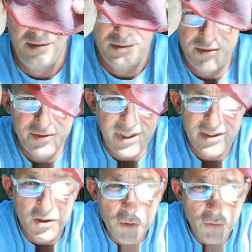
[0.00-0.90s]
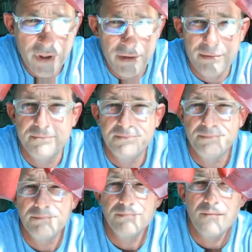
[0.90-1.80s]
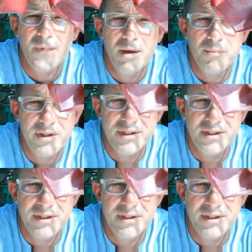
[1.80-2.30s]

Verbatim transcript: So stay tuned. But